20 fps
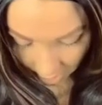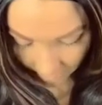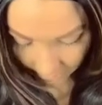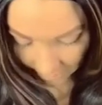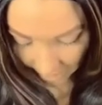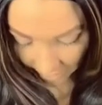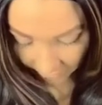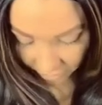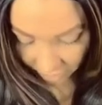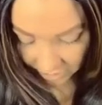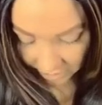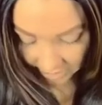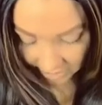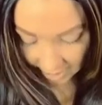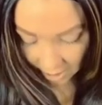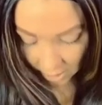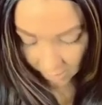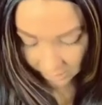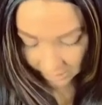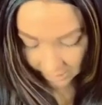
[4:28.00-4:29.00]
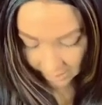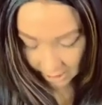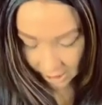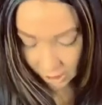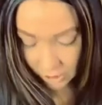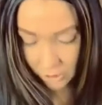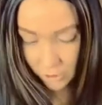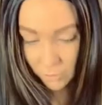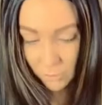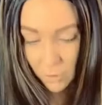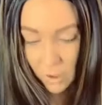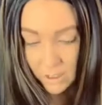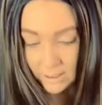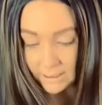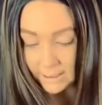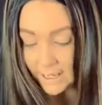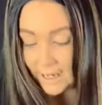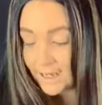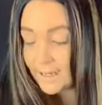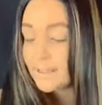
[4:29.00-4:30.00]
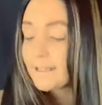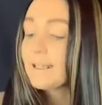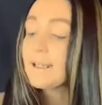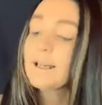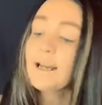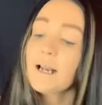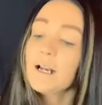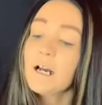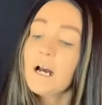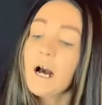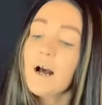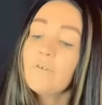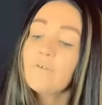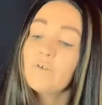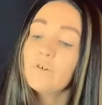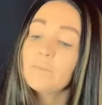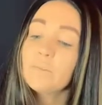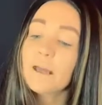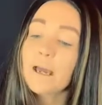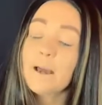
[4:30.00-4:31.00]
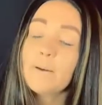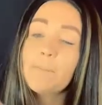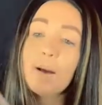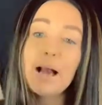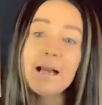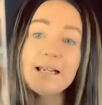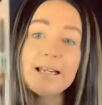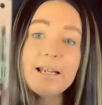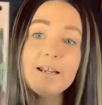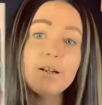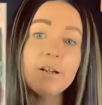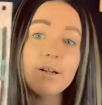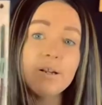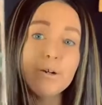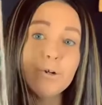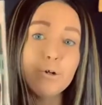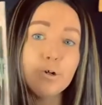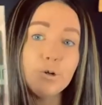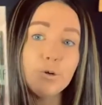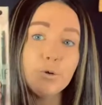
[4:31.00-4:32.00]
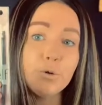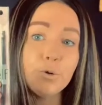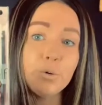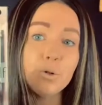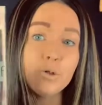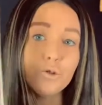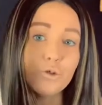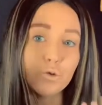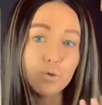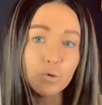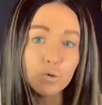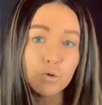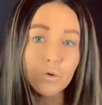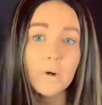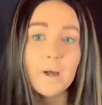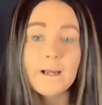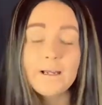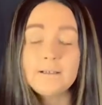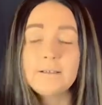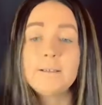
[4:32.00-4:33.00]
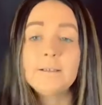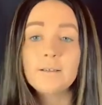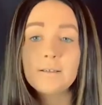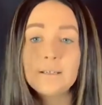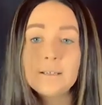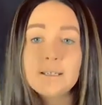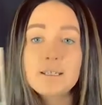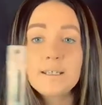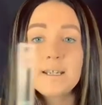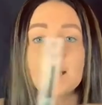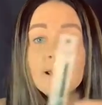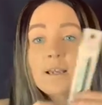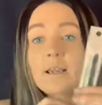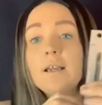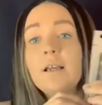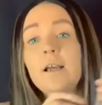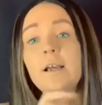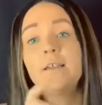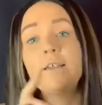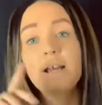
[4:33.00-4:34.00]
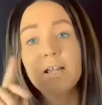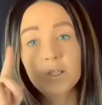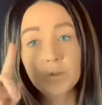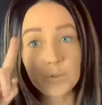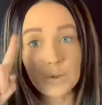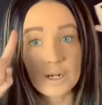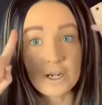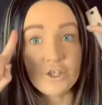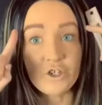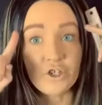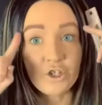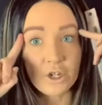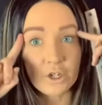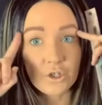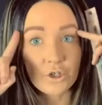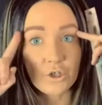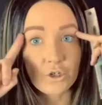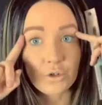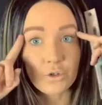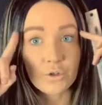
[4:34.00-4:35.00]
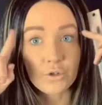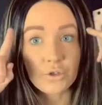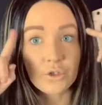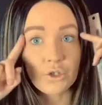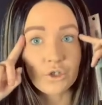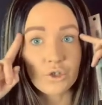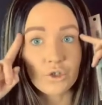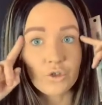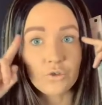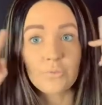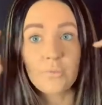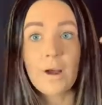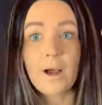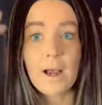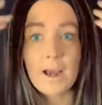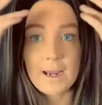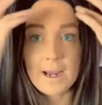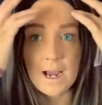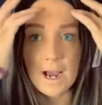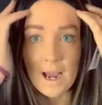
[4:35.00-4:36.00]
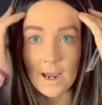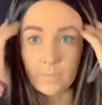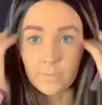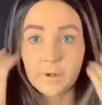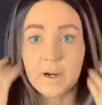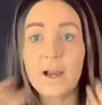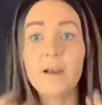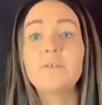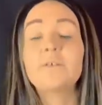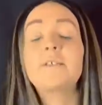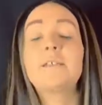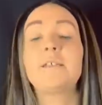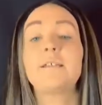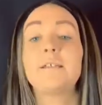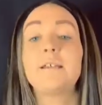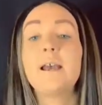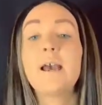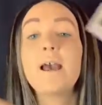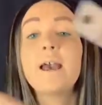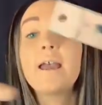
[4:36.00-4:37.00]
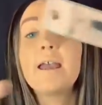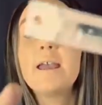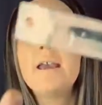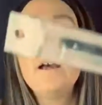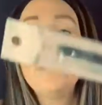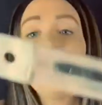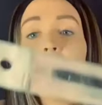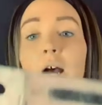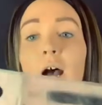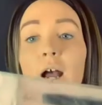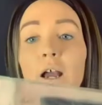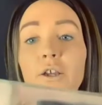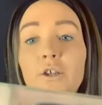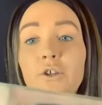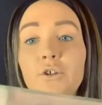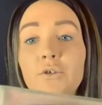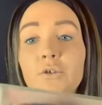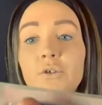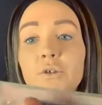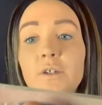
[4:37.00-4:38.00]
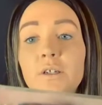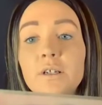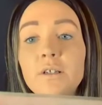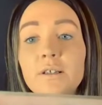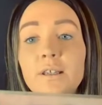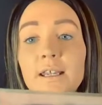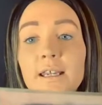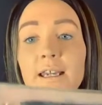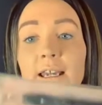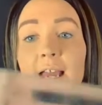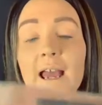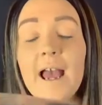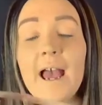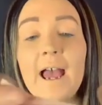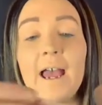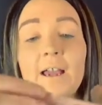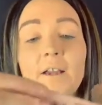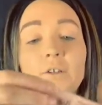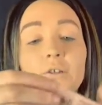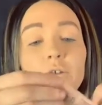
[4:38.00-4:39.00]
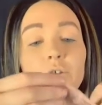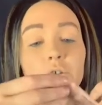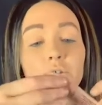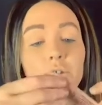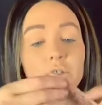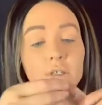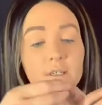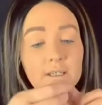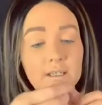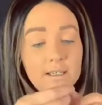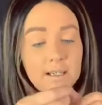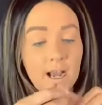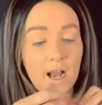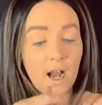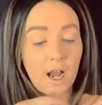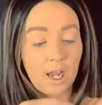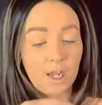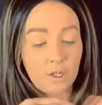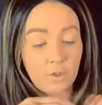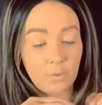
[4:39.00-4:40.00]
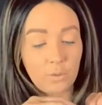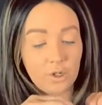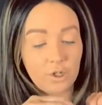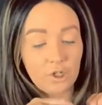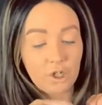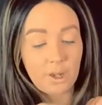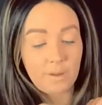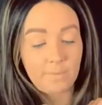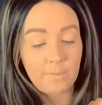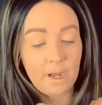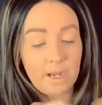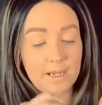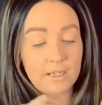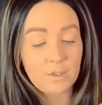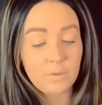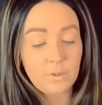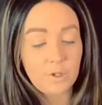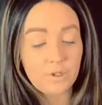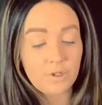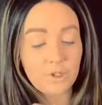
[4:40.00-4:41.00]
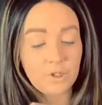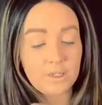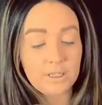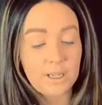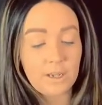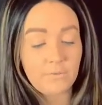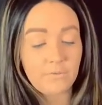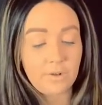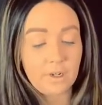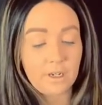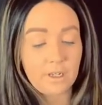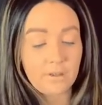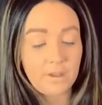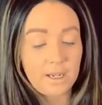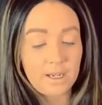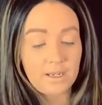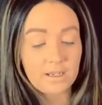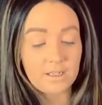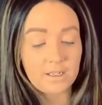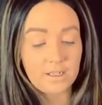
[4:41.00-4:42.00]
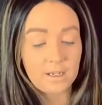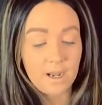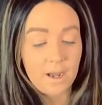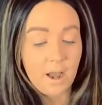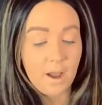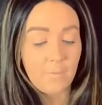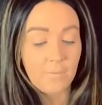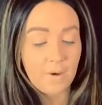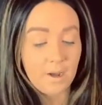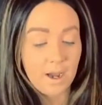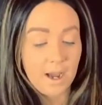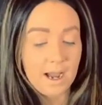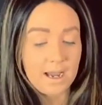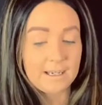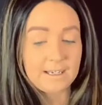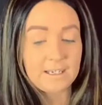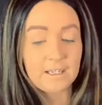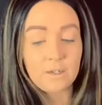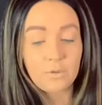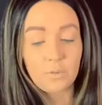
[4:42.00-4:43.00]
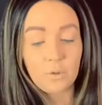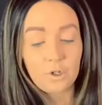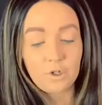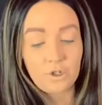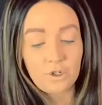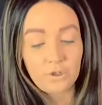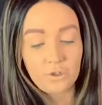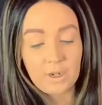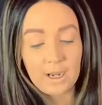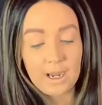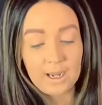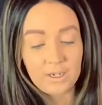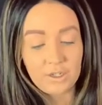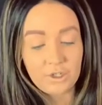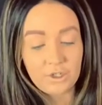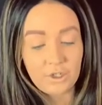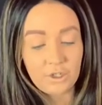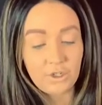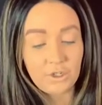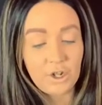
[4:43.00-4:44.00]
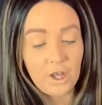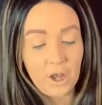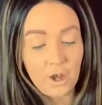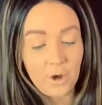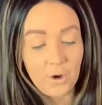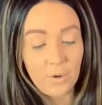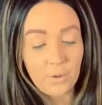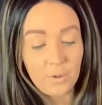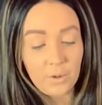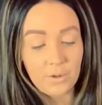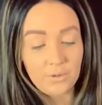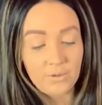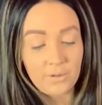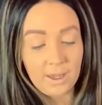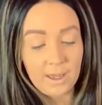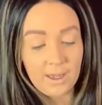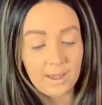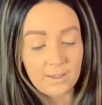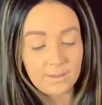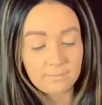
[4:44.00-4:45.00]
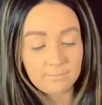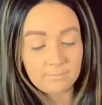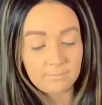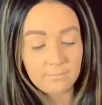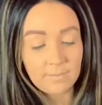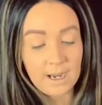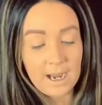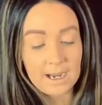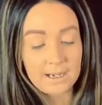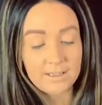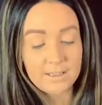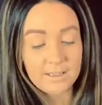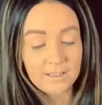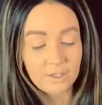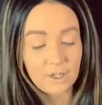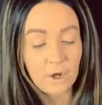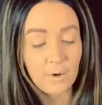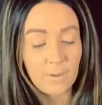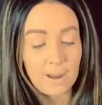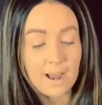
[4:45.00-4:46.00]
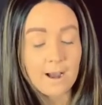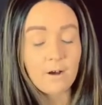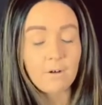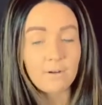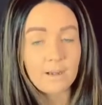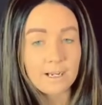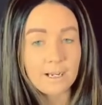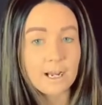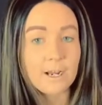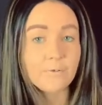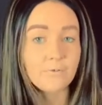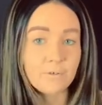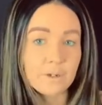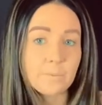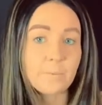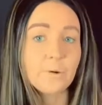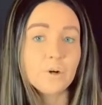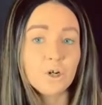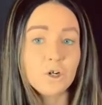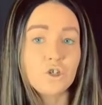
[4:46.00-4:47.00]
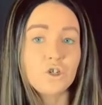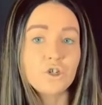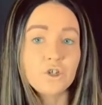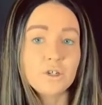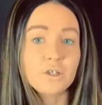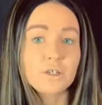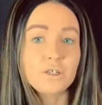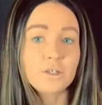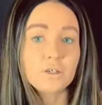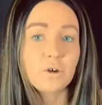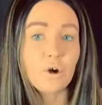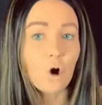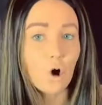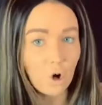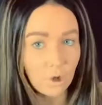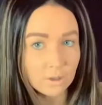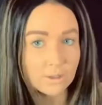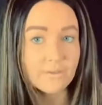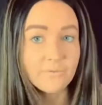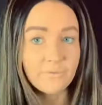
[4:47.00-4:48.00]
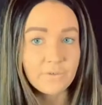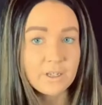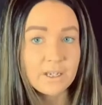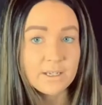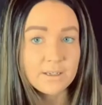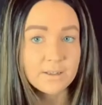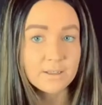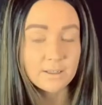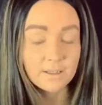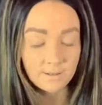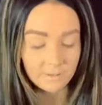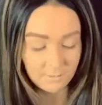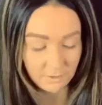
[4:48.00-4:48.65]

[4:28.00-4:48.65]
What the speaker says: Everything else in here, the one last thing I got from them, I needed a new dual-ended stick. That's what I just used to do my eyebrows today. I used the angled side, which I might as well just get rid of this, but I did want you guys to know that I did go out and I repurchased all of these.